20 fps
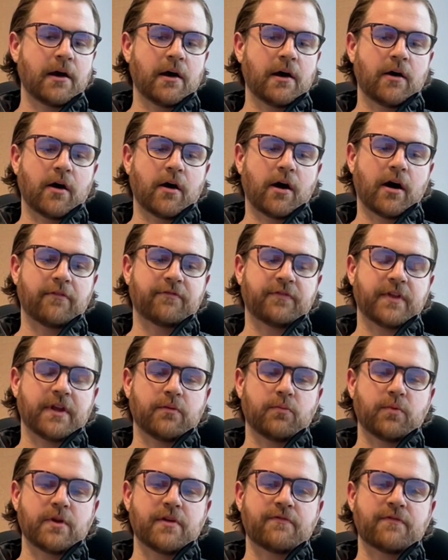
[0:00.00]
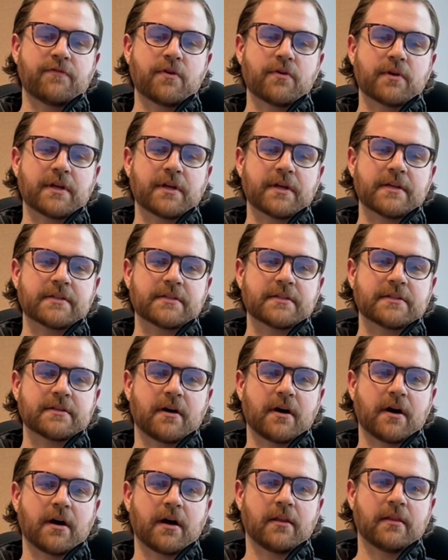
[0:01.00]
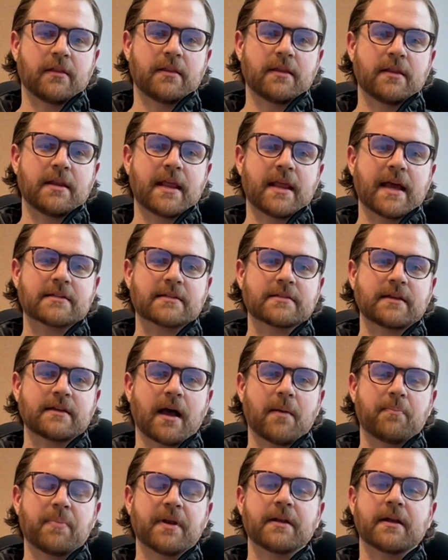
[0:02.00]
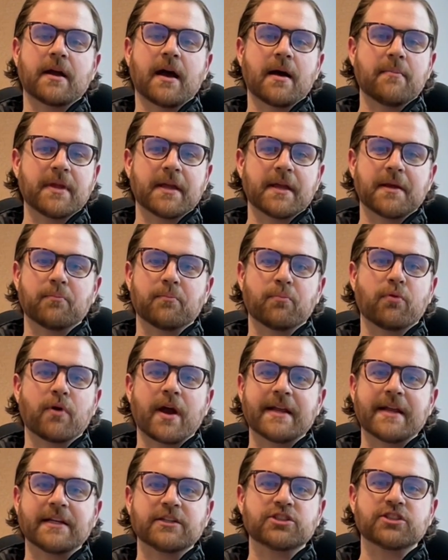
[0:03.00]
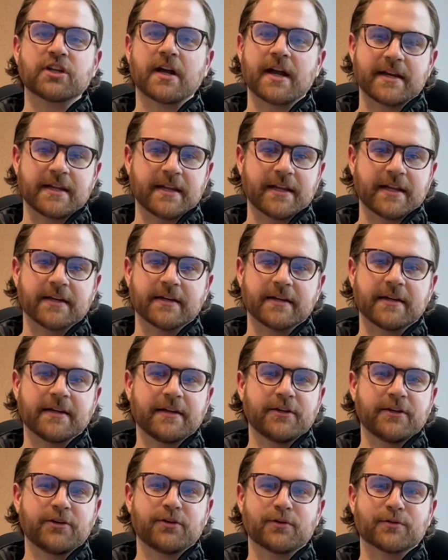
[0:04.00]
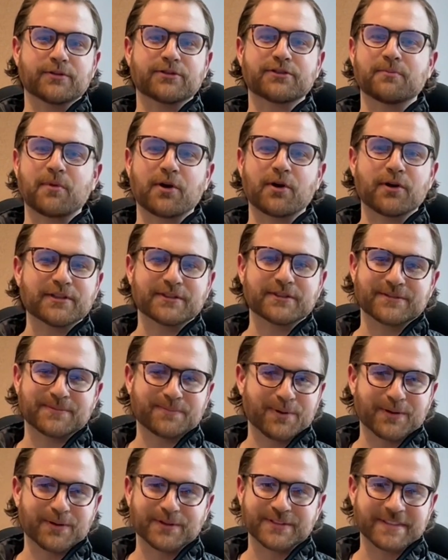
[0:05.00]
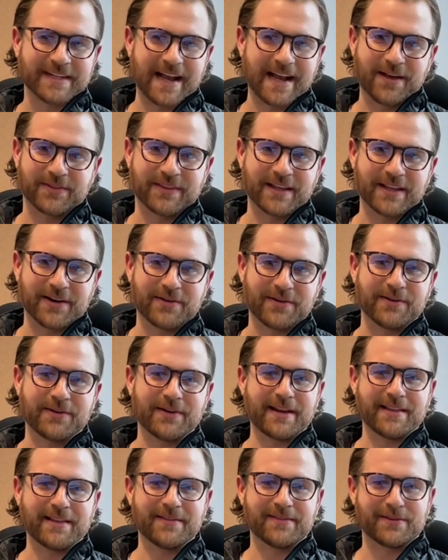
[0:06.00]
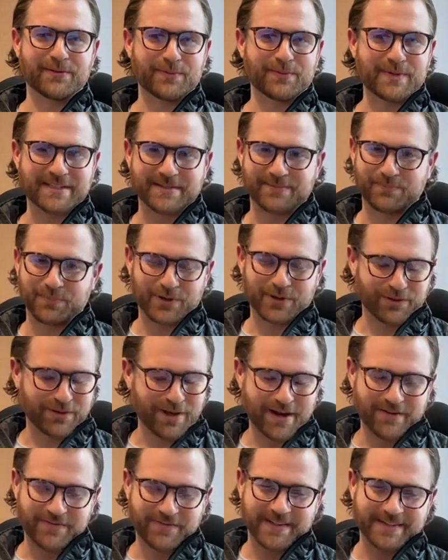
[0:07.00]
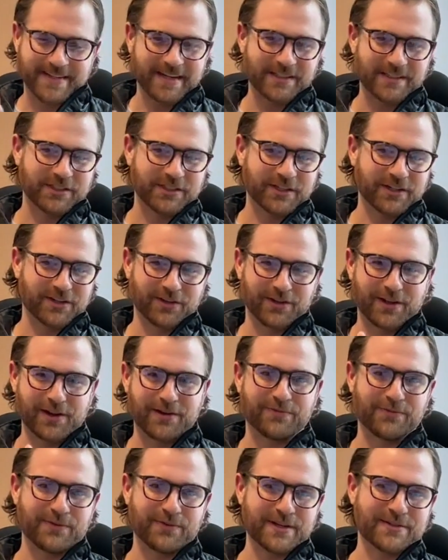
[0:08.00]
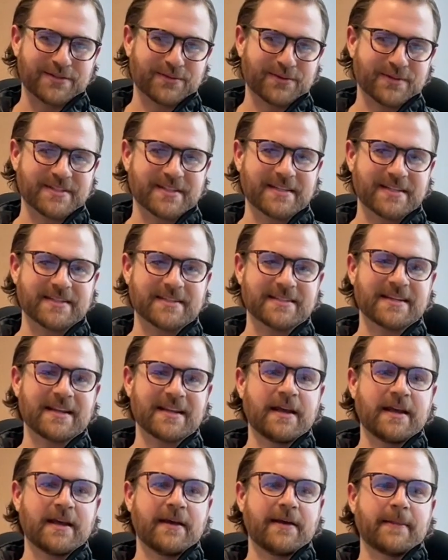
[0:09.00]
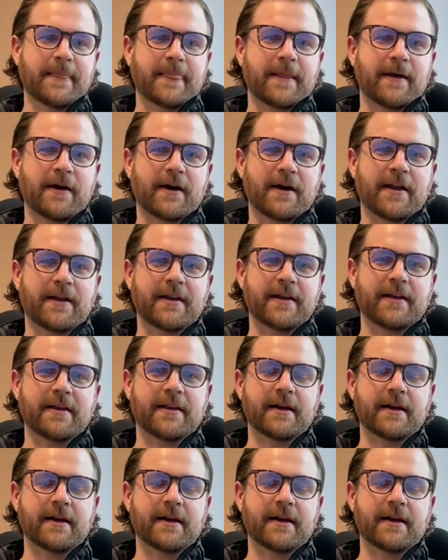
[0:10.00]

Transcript: often we focus on the next up and coming, bright, shining, smartest person out there, and we put a lot of attention and a lot of resources on